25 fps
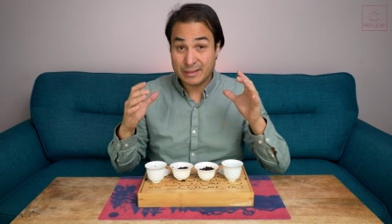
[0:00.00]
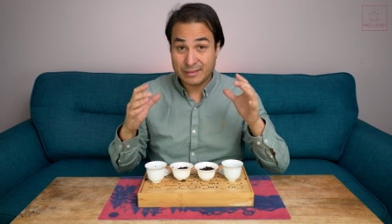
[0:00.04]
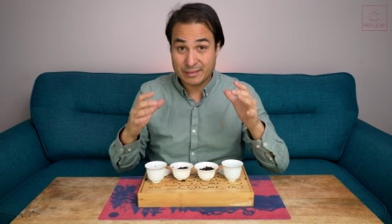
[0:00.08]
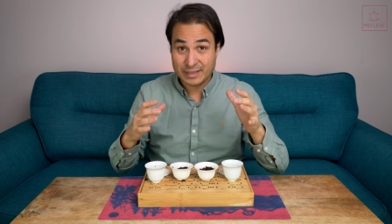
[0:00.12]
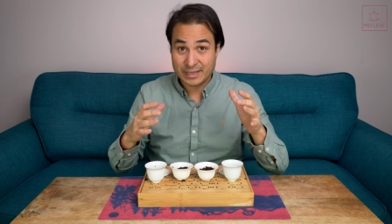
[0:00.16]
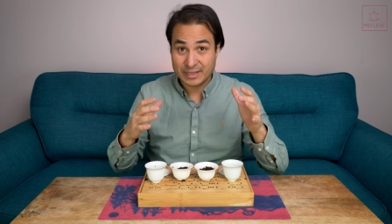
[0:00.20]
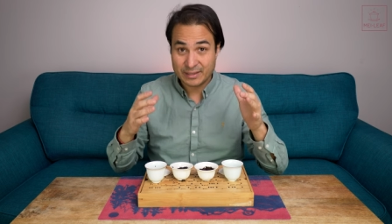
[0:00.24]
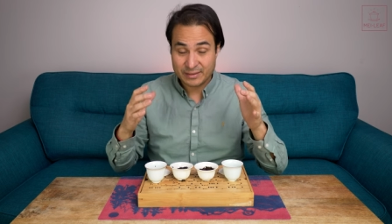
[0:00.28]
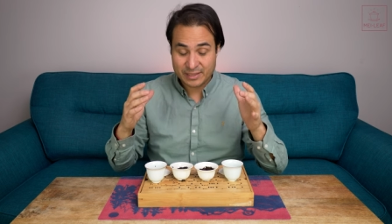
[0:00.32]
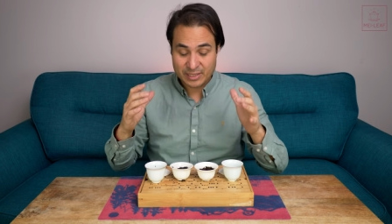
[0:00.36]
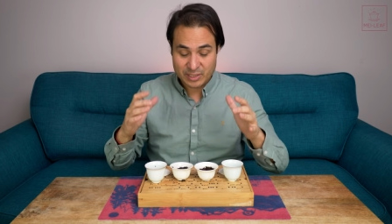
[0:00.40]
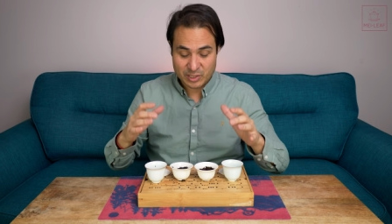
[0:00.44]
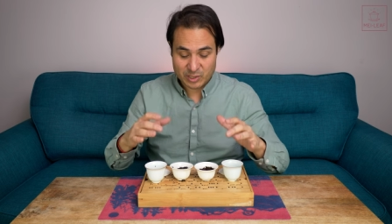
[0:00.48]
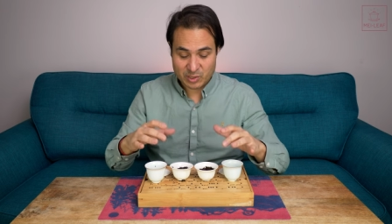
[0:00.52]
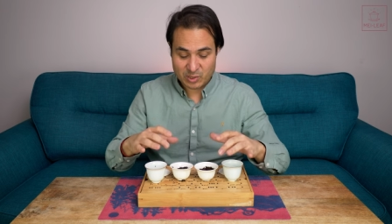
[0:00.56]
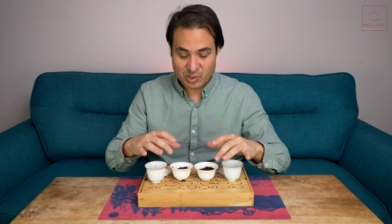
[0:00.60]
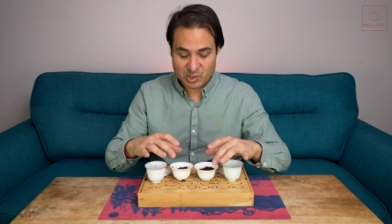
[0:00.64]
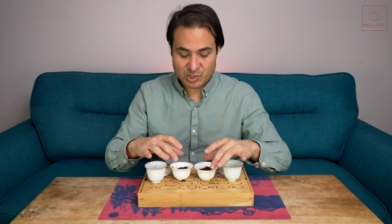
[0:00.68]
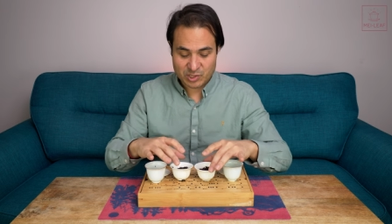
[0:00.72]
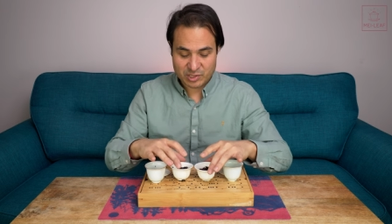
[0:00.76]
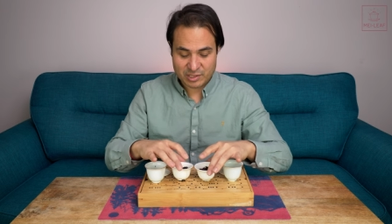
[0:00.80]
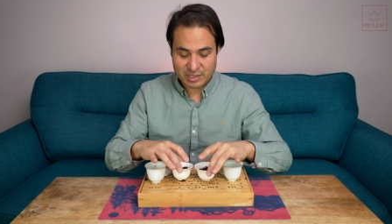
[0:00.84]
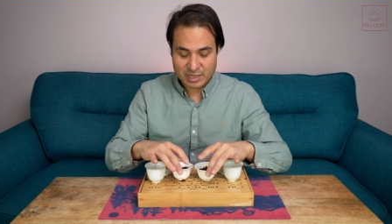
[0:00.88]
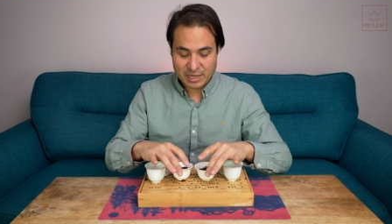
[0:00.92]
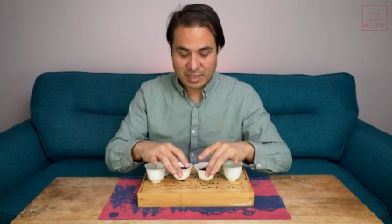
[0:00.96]
think that you
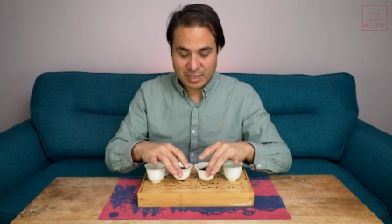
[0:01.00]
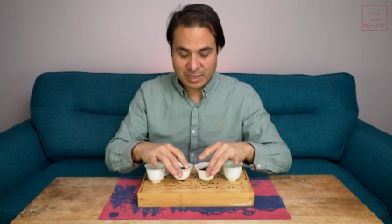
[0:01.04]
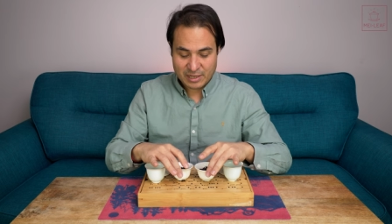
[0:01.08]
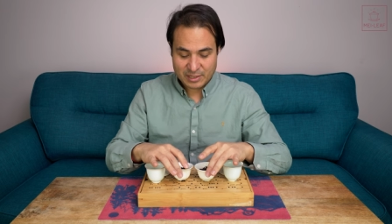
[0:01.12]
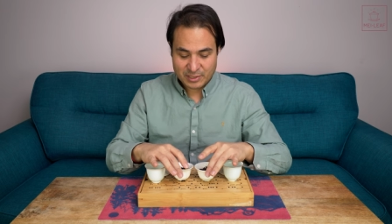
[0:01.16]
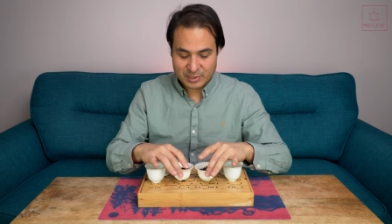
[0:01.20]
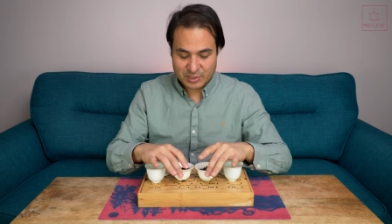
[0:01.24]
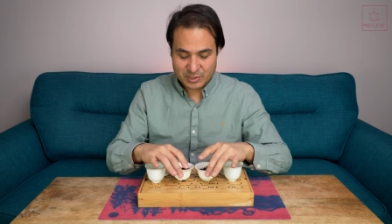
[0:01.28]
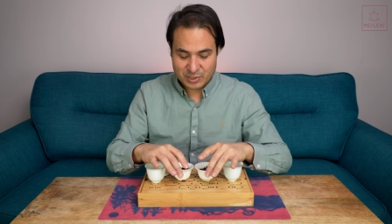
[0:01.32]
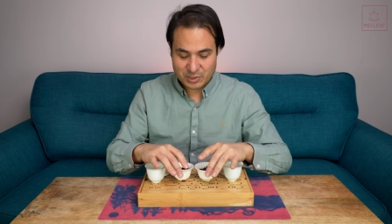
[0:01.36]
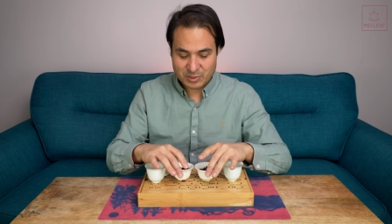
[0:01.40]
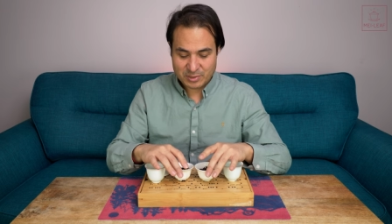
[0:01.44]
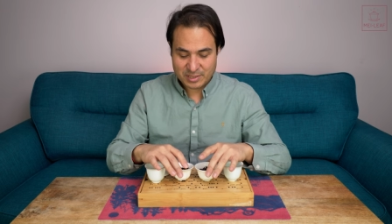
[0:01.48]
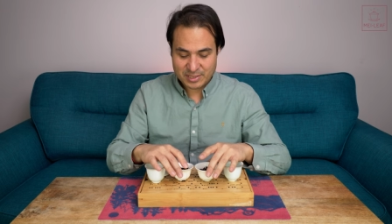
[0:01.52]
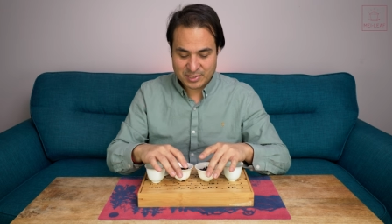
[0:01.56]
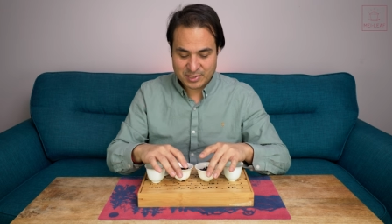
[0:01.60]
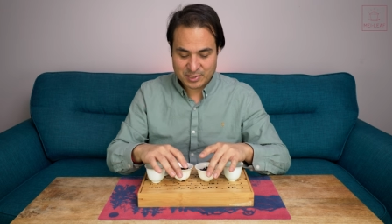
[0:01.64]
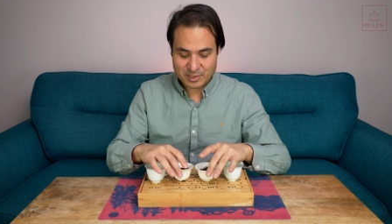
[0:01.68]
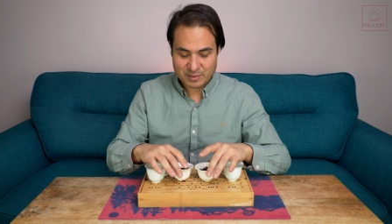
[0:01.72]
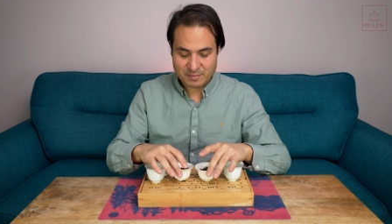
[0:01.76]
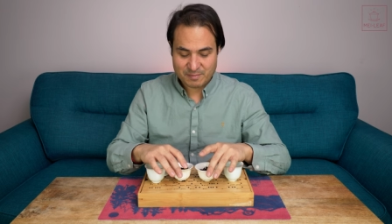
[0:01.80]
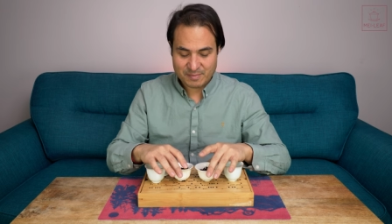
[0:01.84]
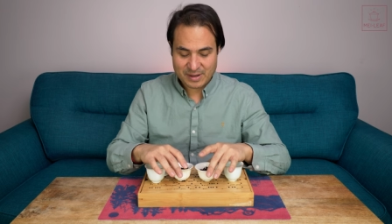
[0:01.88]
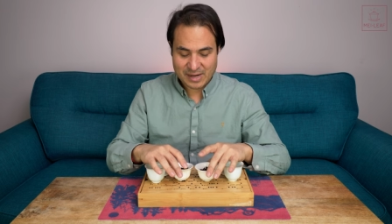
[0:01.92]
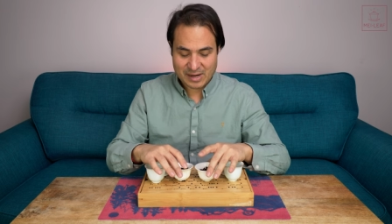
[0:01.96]
should do this
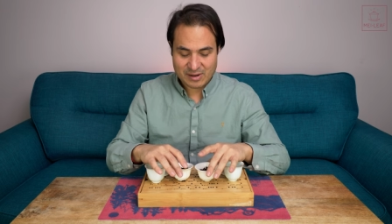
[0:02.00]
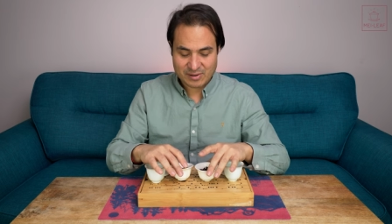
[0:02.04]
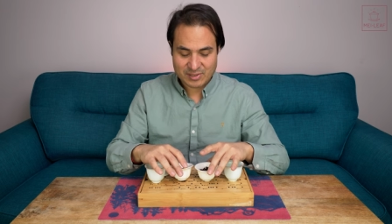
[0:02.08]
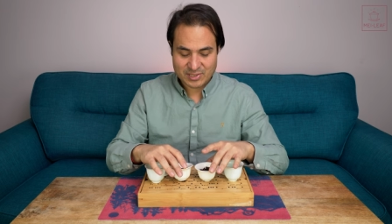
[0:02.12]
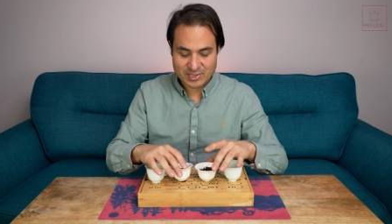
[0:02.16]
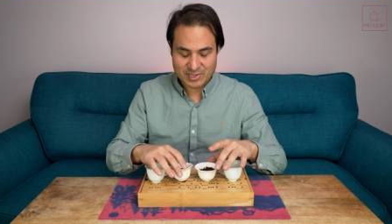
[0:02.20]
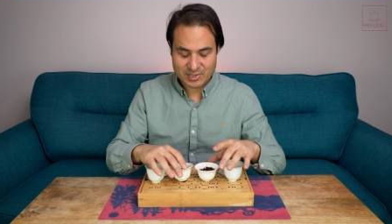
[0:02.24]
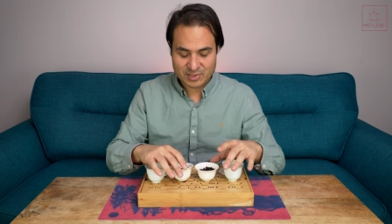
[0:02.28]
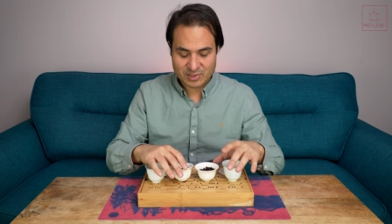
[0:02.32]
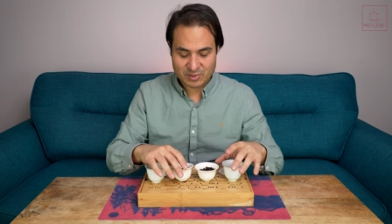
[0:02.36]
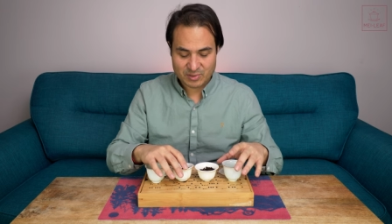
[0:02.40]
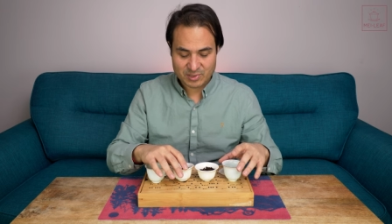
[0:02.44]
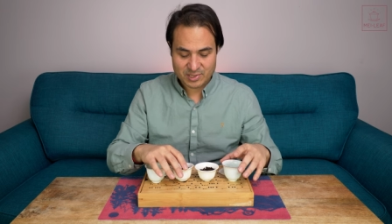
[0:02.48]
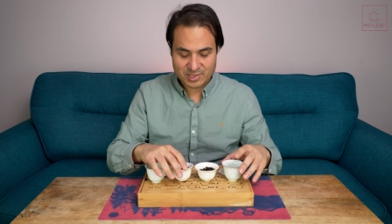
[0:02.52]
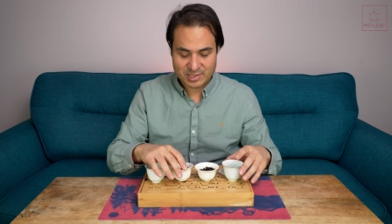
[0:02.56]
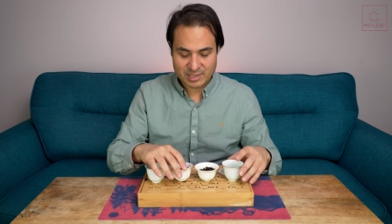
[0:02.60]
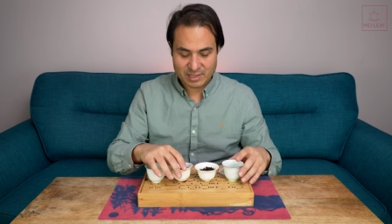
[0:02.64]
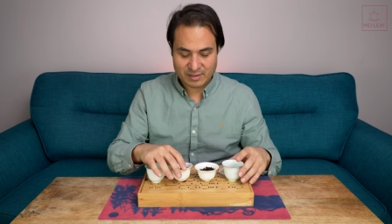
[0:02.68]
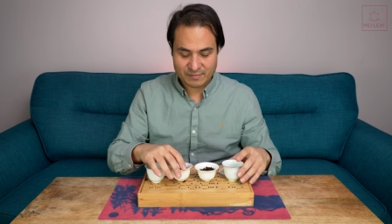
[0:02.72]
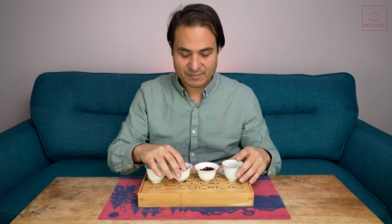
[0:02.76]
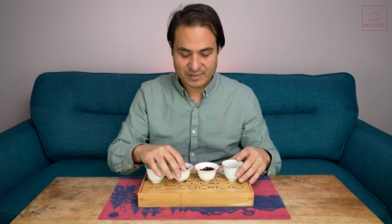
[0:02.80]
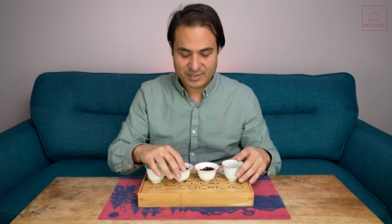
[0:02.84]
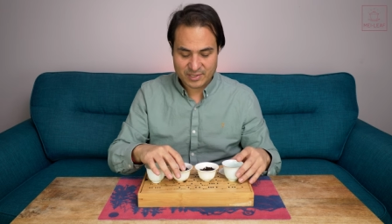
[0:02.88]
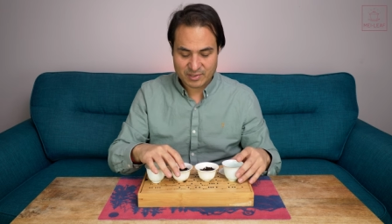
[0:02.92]
comparison yourself.